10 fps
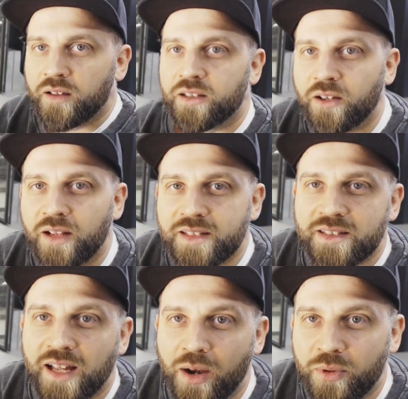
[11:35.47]
So let's
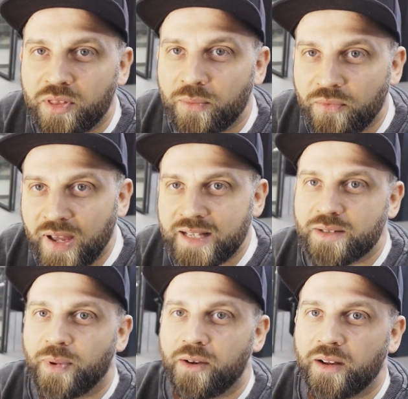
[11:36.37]
start with some facts
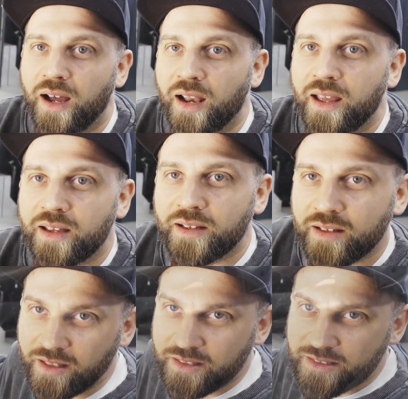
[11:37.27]
about the Harley.
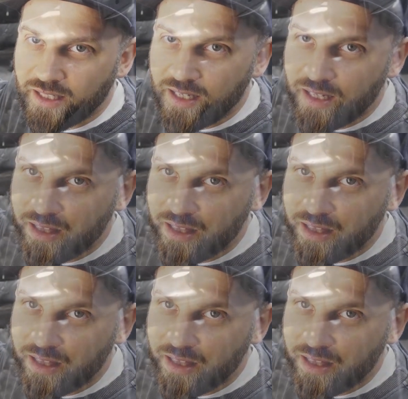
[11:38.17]
It is a